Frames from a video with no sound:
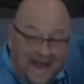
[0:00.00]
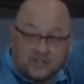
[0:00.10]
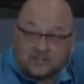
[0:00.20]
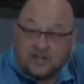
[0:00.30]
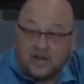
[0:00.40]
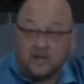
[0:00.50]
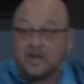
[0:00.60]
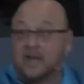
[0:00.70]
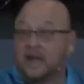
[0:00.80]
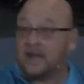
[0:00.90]
last year
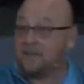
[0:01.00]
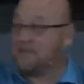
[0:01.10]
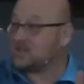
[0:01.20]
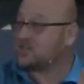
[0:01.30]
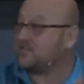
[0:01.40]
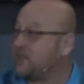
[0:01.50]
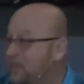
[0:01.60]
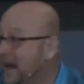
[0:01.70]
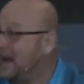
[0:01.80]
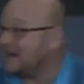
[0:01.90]
in the midst of a
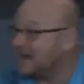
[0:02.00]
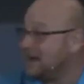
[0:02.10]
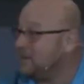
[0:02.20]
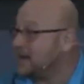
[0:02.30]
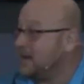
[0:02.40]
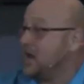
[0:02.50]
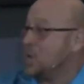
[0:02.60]
pandemic.